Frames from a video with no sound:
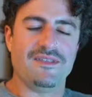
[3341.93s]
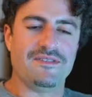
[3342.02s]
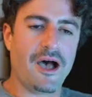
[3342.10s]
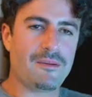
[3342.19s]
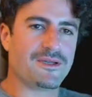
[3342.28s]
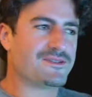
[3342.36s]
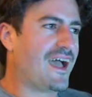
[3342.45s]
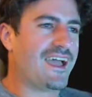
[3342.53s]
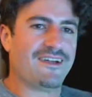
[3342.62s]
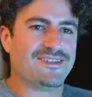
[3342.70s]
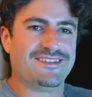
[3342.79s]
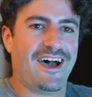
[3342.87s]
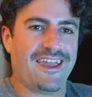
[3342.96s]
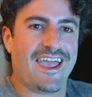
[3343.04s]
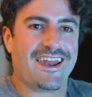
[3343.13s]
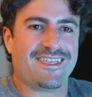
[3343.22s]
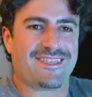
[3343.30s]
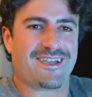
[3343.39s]
W's, I haven't done
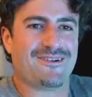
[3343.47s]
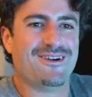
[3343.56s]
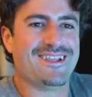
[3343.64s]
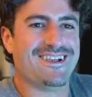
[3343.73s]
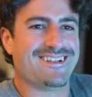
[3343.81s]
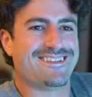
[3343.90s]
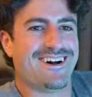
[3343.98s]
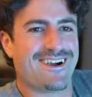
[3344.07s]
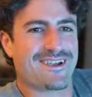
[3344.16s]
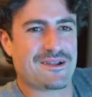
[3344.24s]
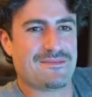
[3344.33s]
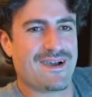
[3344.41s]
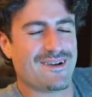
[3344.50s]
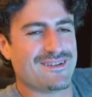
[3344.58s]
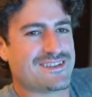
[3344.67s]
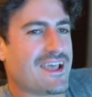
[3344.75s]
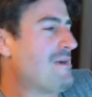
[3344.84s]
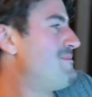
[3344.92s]
anything. What are y'all talking
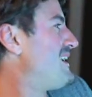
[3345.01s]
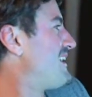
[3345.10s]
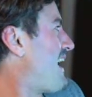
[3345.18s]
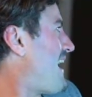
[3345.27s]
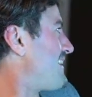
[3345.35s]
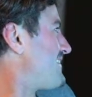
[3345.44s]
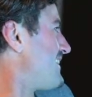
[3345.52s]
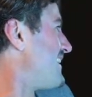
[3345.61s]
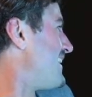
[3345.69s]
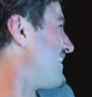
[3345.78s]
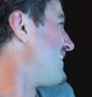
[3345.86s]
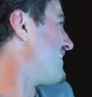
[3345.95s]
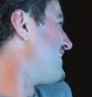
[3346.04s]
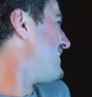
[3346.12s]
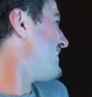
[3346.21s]
about? John, I'm being gaslit here.